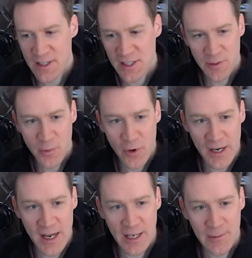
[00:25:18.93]
uh,
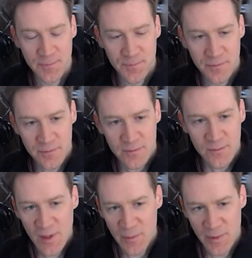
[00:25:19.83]
disappointing,
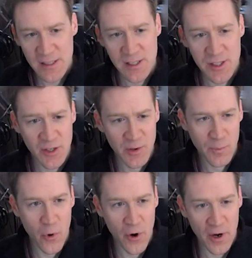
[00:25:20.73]
because it's
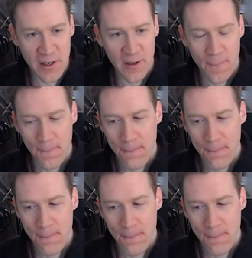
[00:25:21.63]
so important,